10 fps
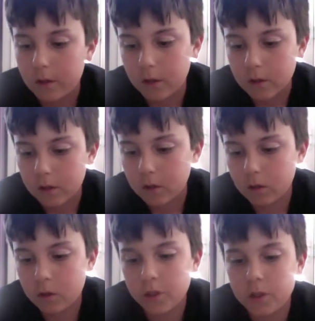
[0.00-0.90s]
It's kind of
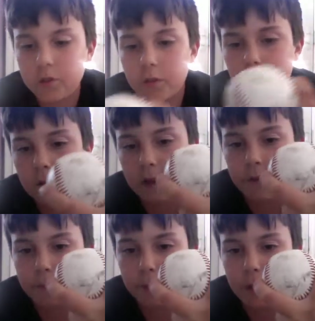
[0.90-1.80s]
hard to do. I don't have
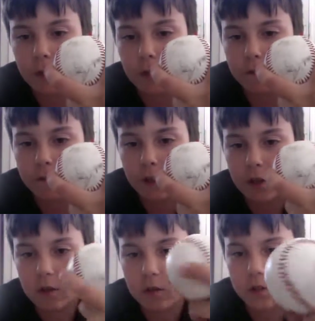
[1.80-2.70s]
big enough
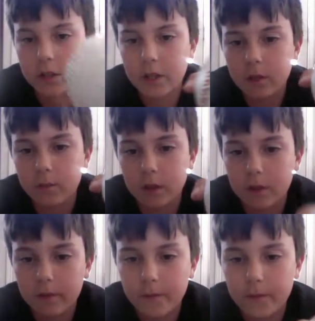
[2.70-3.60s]
fingers yet, but
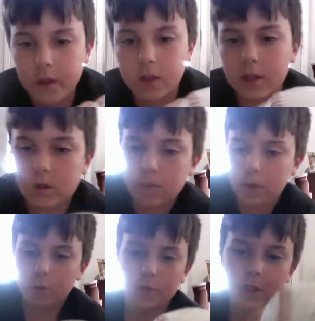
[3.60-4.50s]
that's really
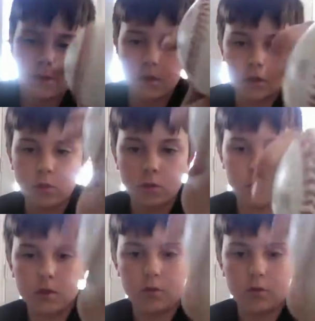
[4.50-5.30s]
what you have to do when you